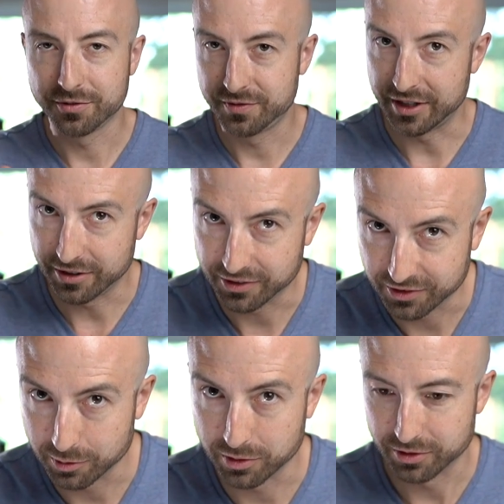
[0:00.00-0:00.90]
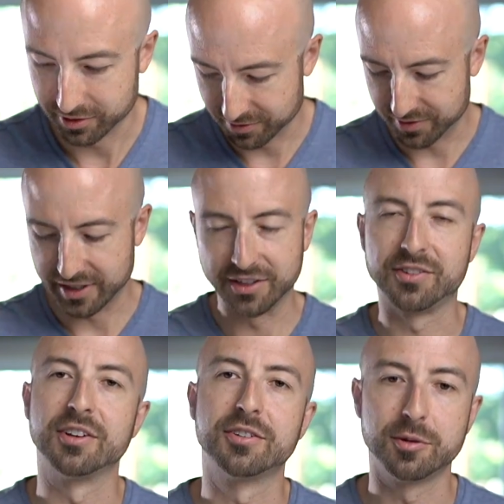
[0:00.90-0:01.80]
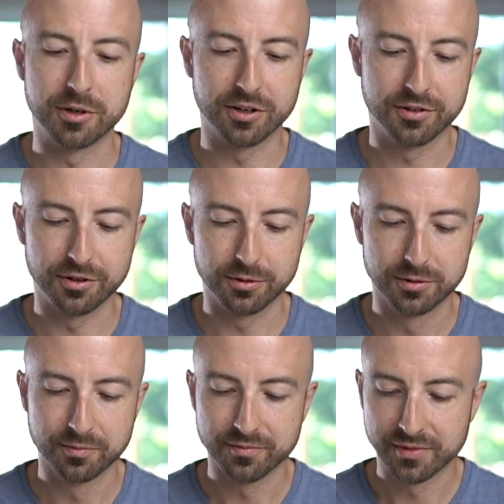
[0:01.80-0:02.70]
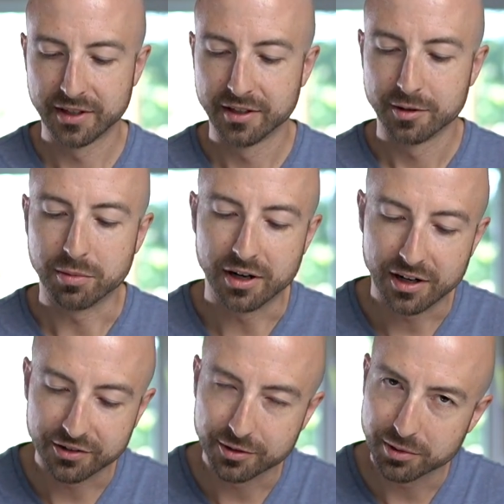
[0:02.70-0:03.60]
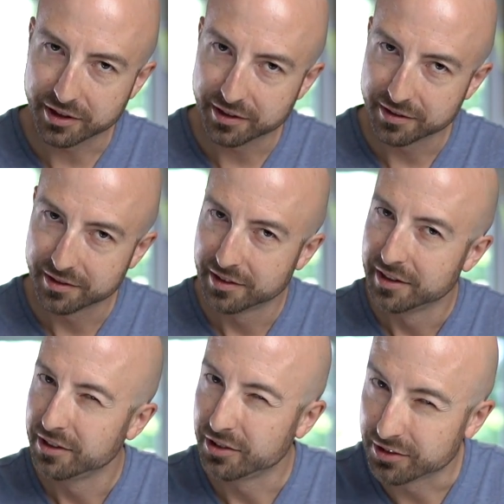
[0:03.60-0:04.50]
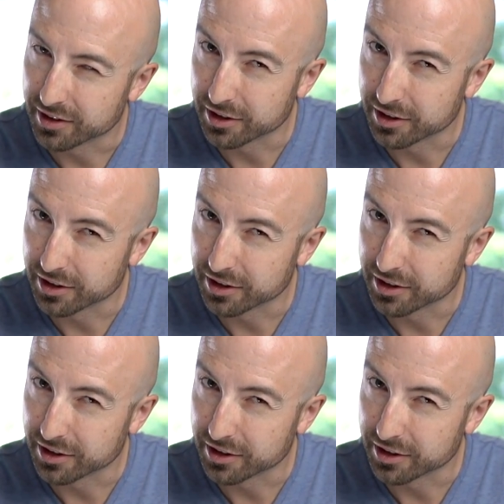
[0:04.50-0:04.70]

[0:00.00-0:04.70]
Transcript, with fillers: very similar to the V eight sixty Mark two, possibly just a